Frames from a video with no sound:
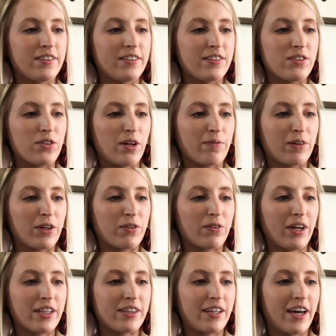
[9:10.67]
So I'm going to
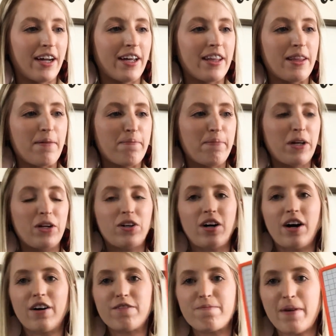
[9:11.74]
write that in the middle
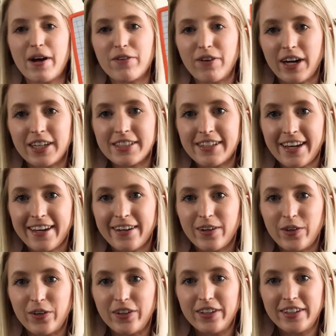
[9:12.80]
of my
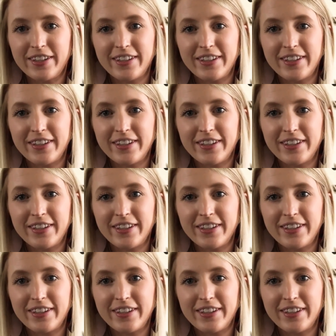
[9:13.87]
rectangle.